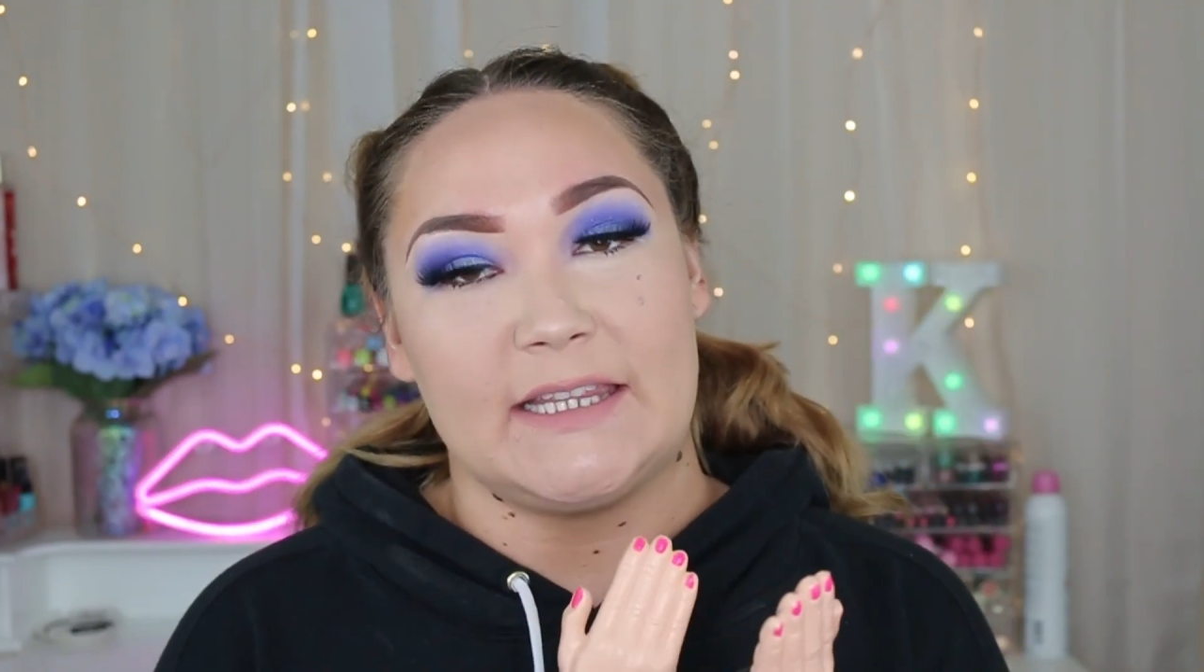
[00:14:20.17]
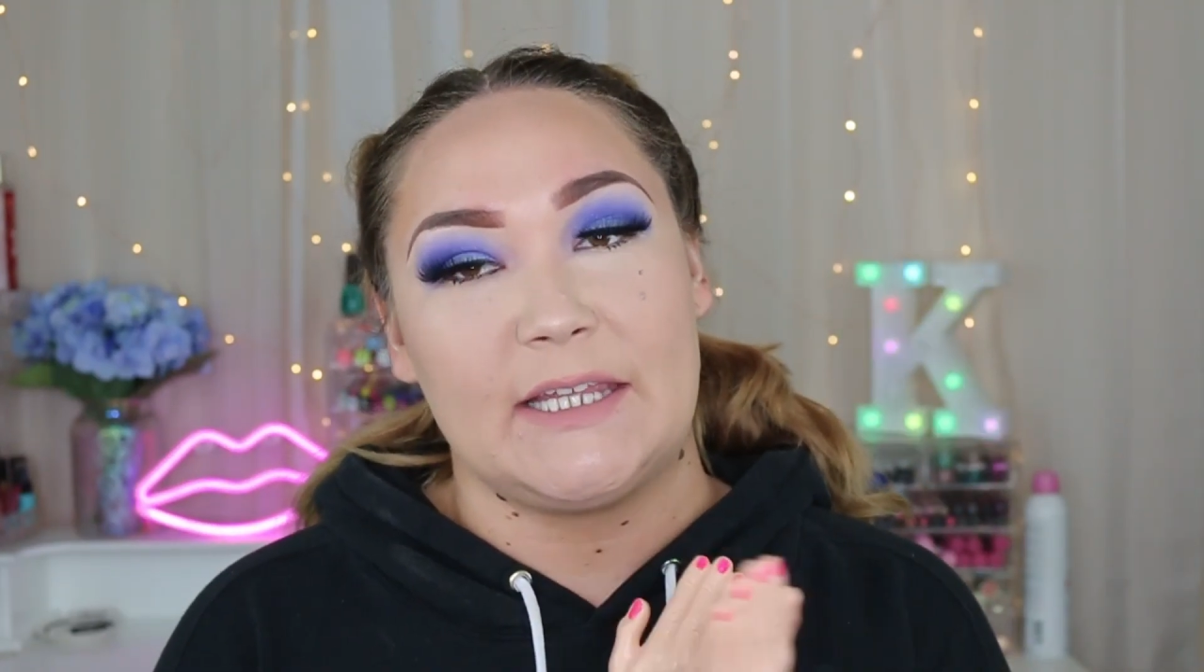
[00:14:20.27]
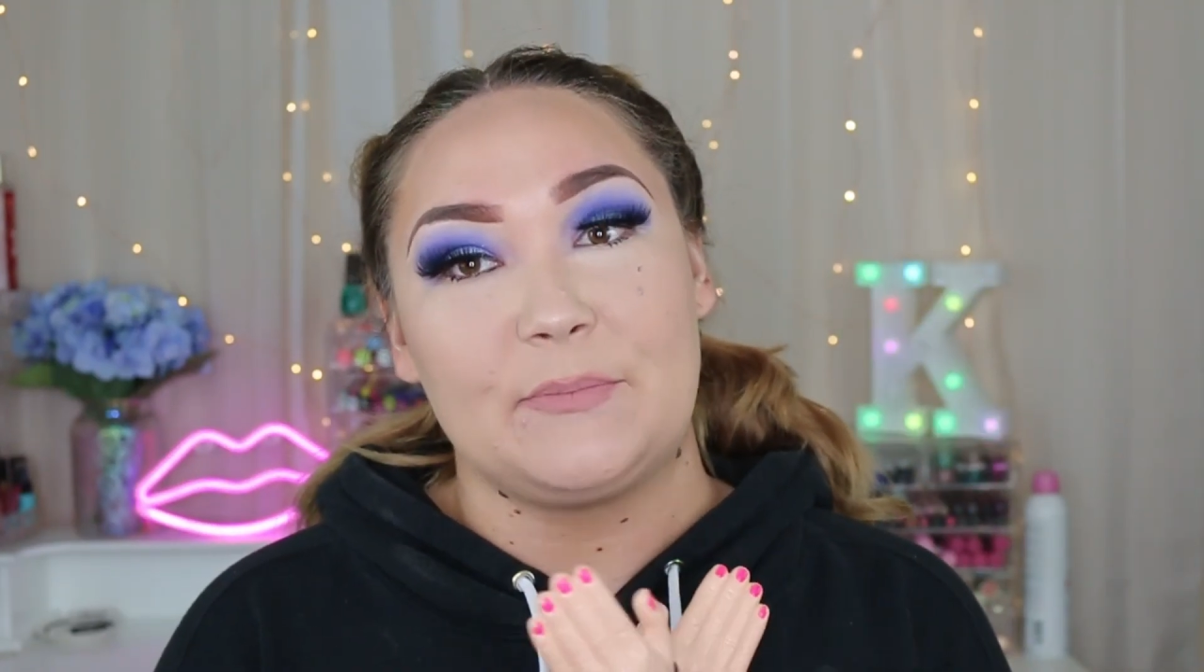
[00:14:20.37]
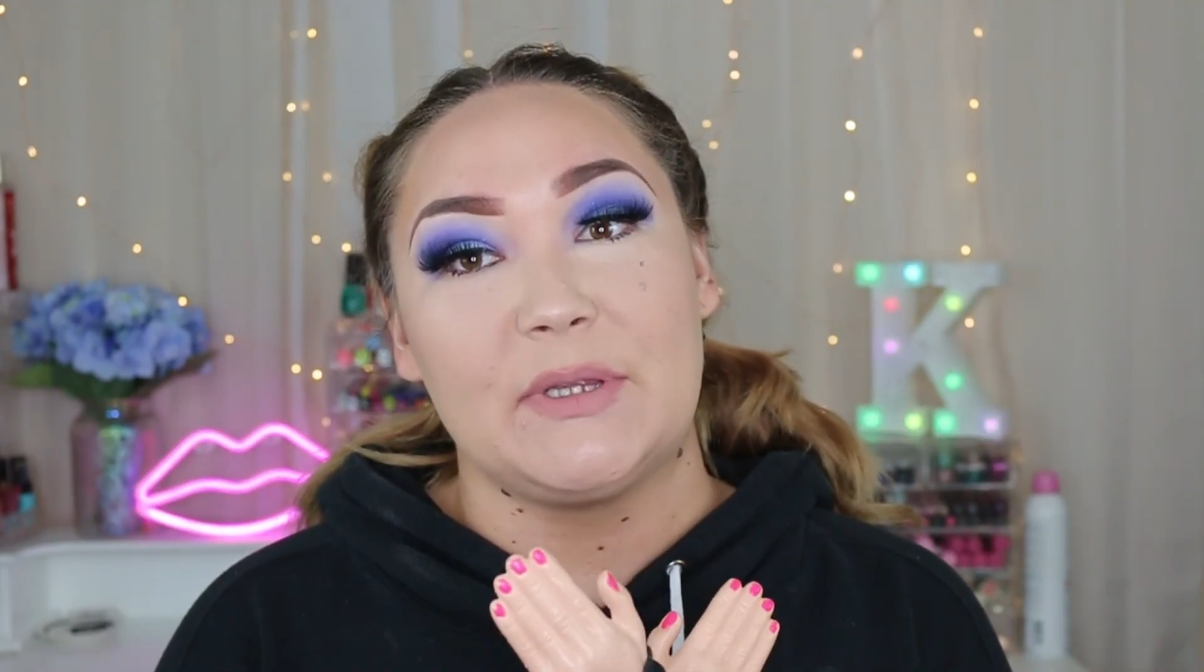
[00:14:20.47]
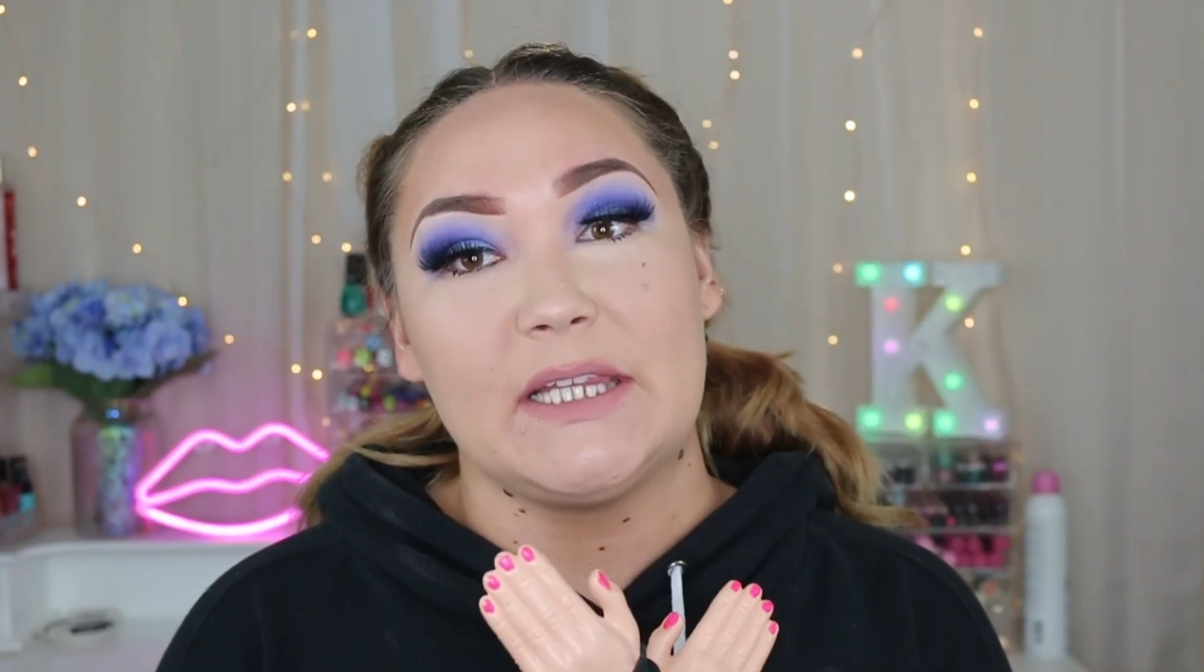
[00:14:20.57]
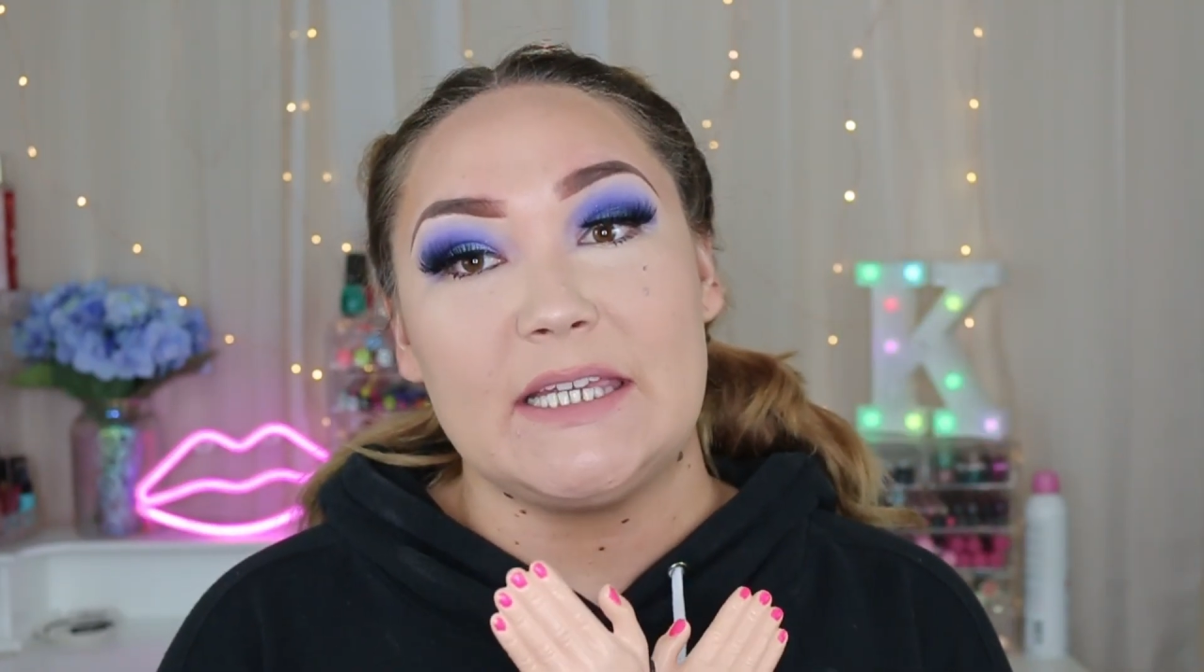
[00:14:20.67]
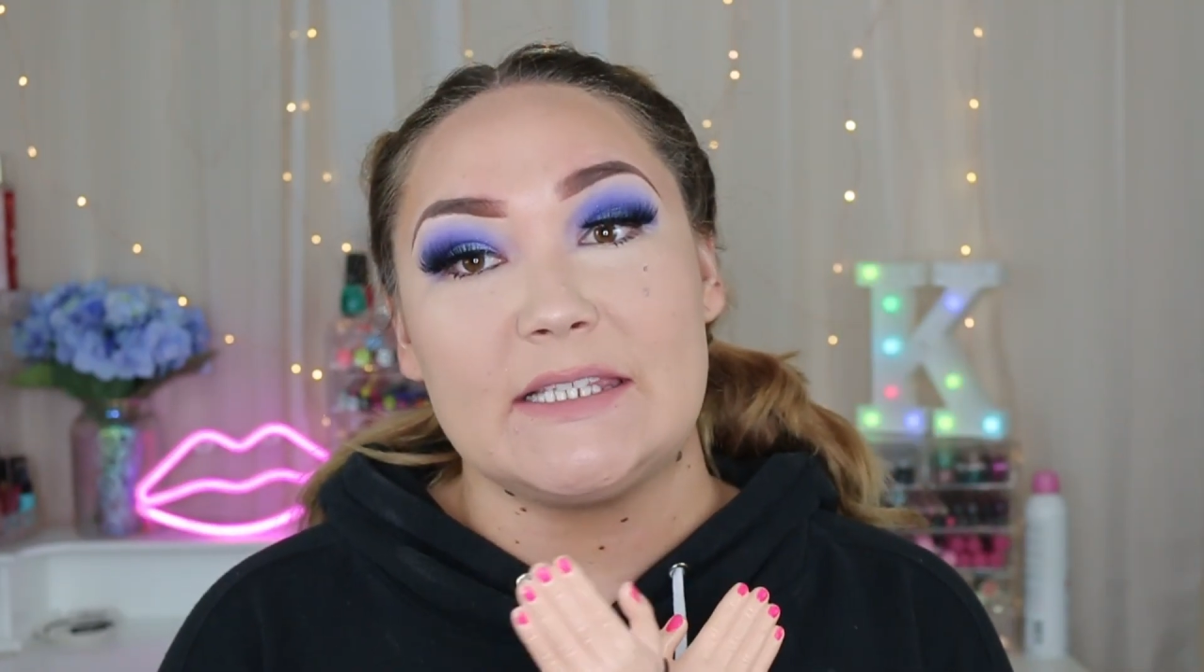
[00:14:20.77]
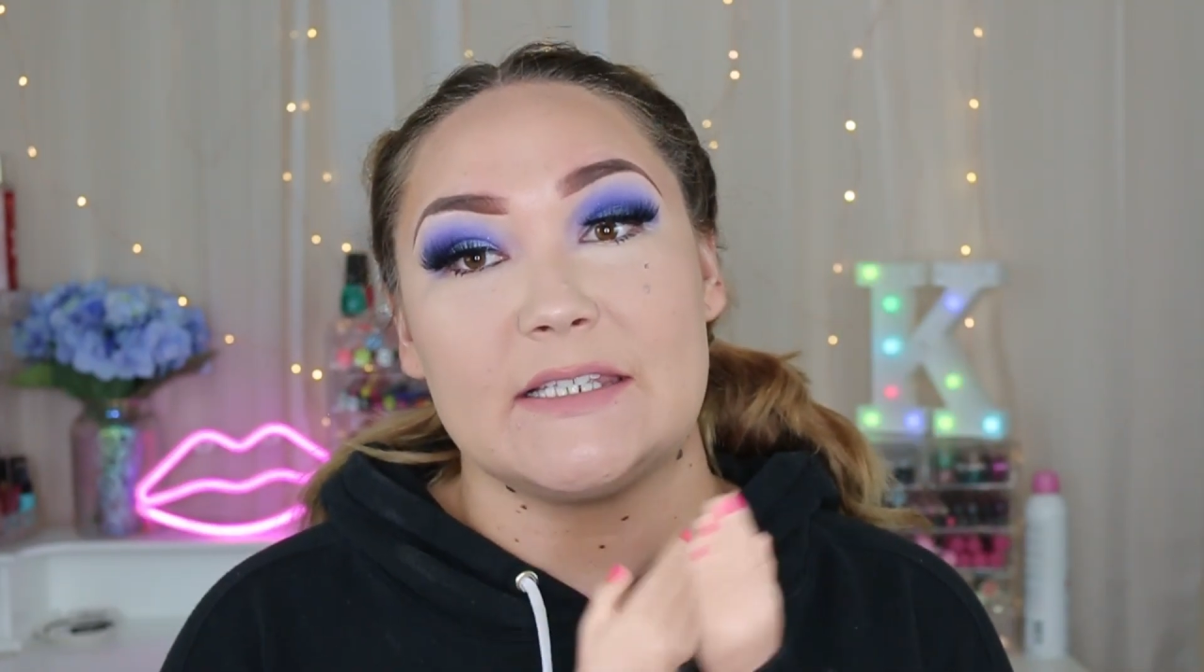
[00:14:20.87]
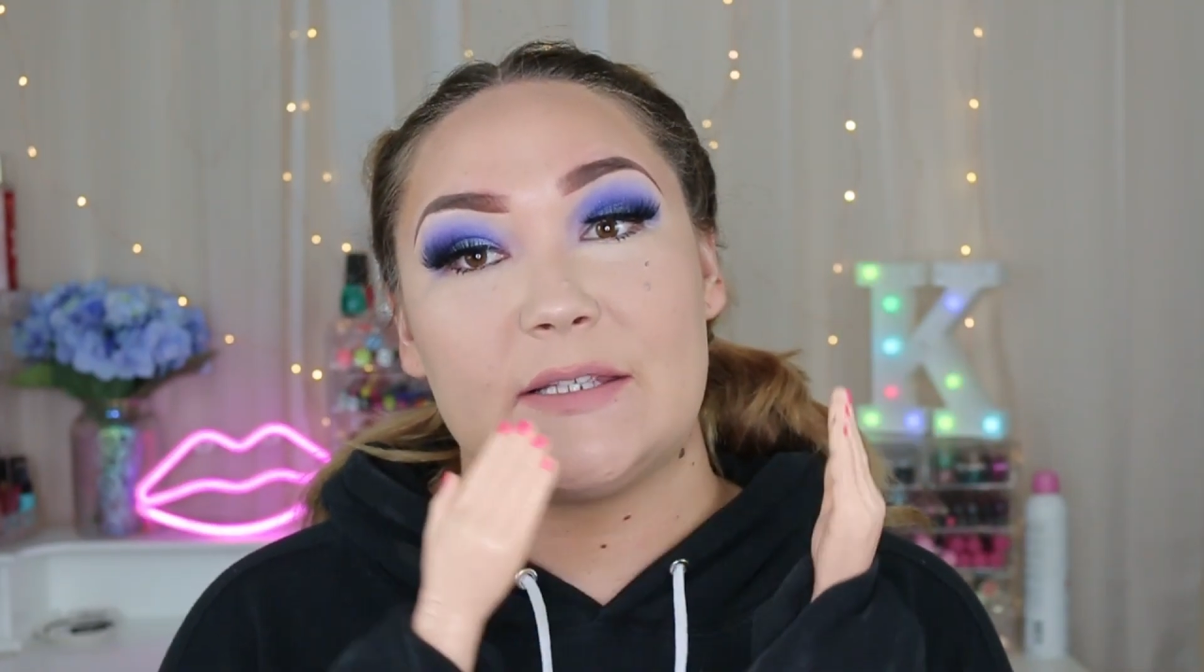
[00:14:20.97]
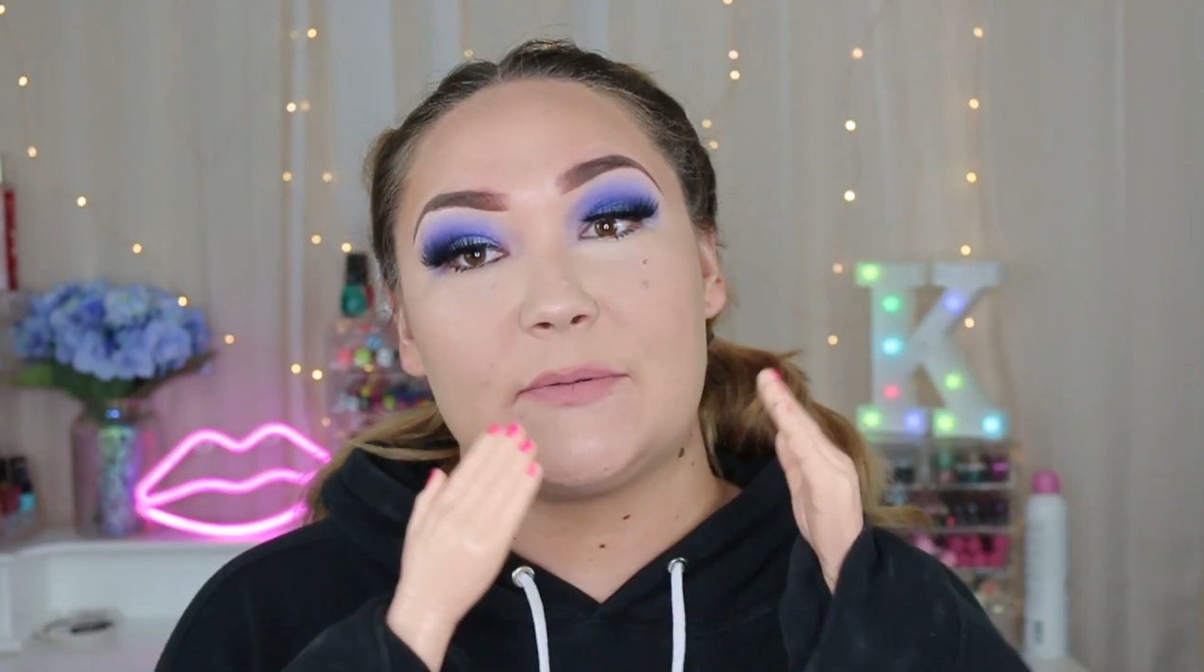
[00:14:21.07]
then
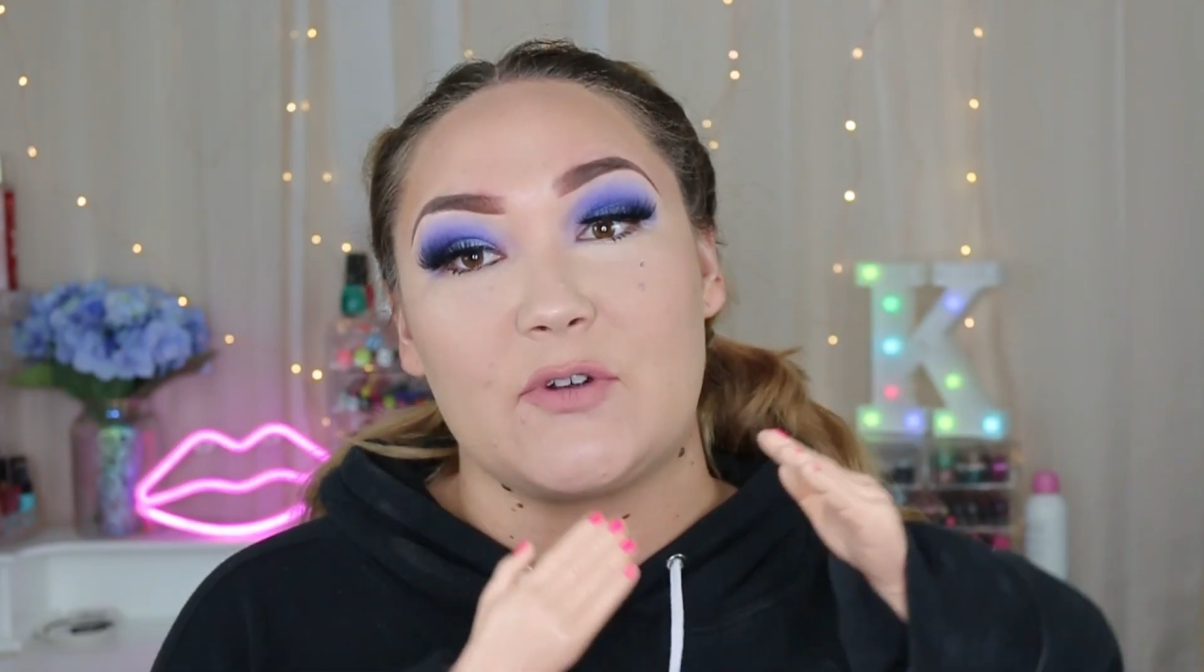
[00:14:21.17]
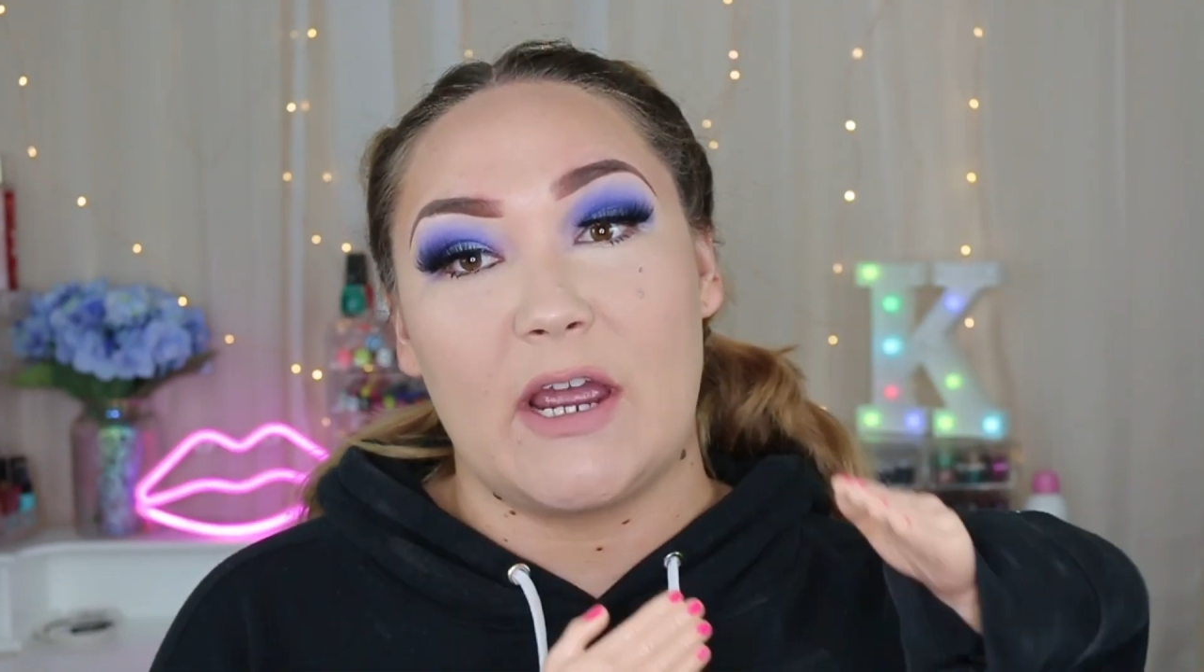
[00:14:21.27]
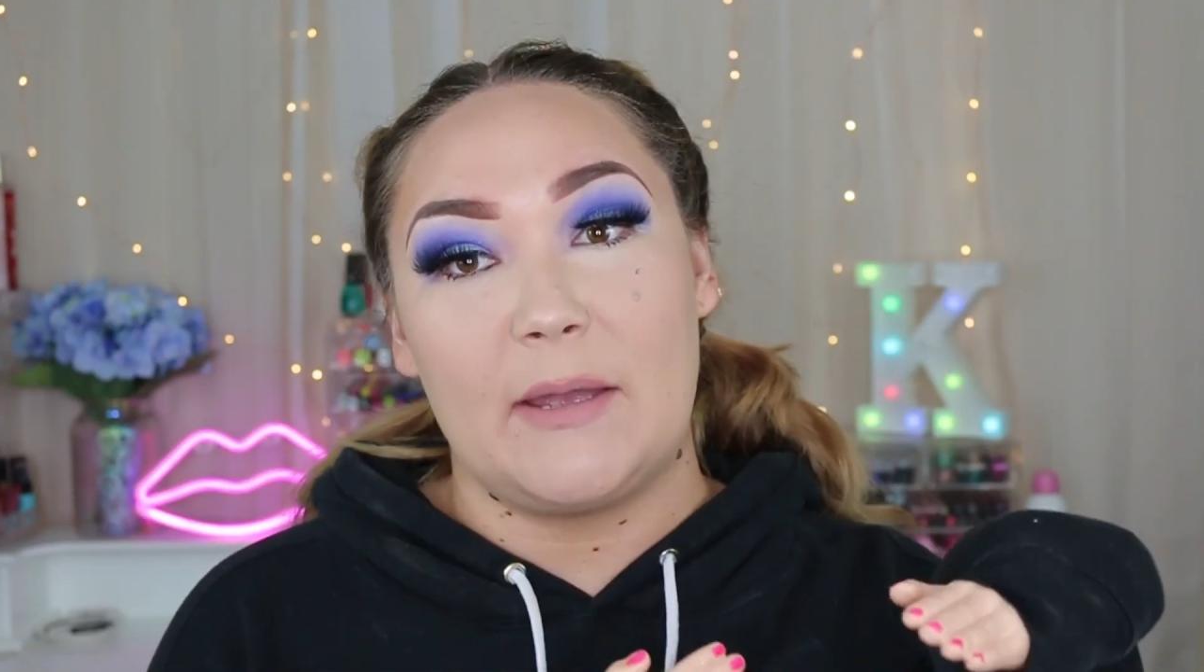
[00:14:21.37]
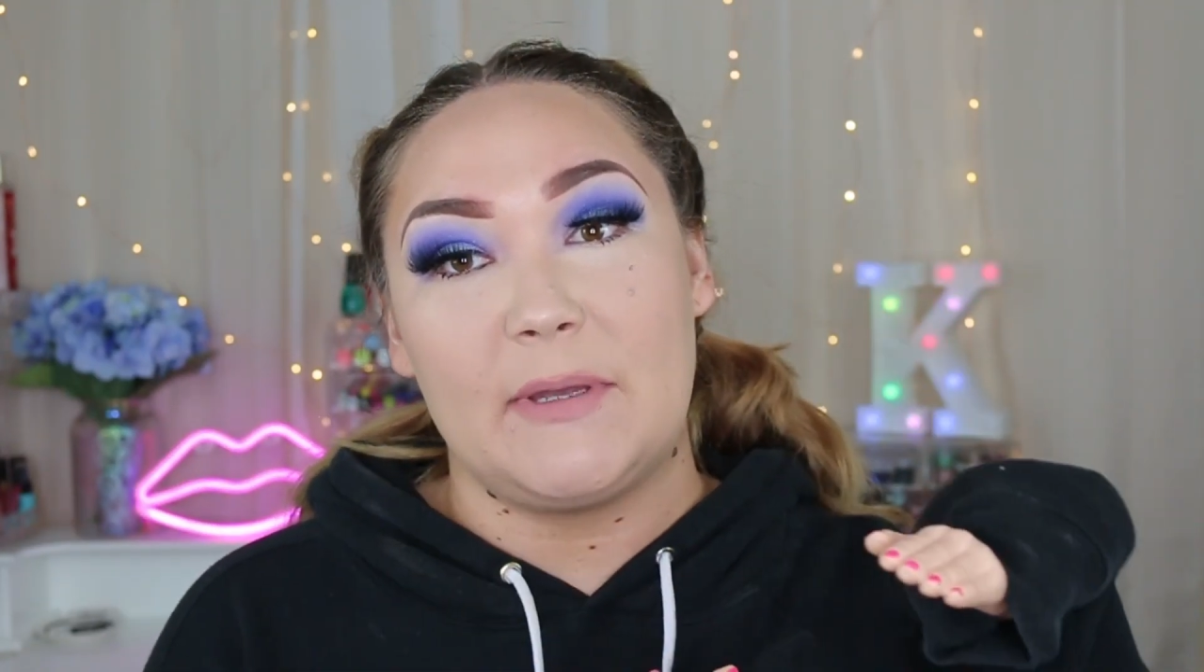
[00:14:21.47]
please subscribe.